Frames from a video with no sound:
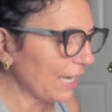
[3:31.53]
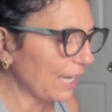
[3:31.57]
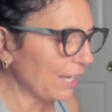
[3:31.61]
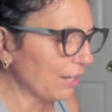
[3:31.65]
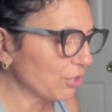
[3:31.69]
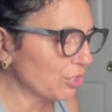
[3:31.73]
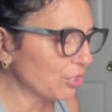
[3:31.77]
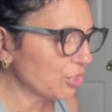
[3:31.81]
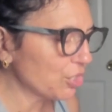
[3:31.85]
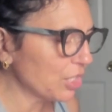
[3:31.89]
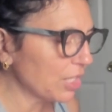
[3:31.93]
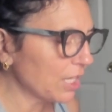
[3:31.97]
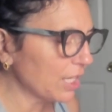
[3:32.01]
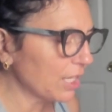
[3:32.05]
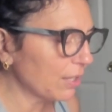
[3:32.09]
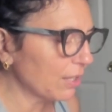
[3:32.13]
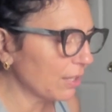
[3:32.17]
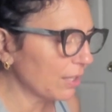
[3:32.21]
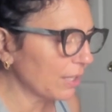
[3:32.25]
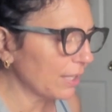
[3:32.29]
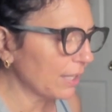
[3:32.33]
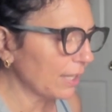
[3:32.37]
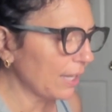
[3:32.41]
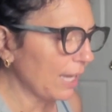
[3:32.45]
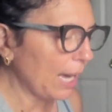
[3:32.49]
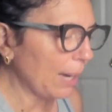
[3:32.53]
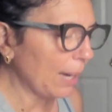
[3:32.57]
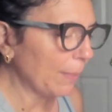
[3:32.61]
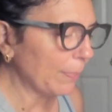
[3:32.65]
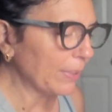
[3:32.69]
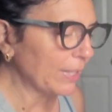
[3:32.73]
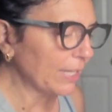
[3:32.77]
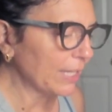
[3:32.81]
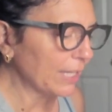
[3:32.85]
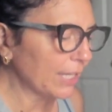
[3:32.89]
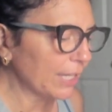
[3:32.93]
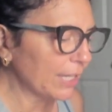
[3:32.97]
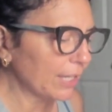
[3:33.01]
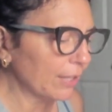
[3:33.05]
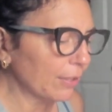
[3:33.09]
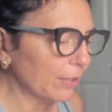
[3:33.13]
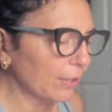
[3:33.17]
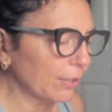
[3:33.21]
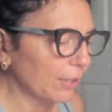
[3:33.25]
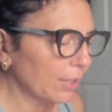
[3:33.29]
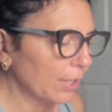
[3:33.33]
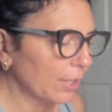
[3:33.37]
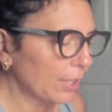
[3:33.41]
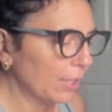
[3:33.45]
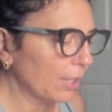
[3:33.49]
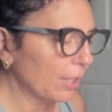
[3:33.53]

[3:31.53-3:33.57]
energy happening here.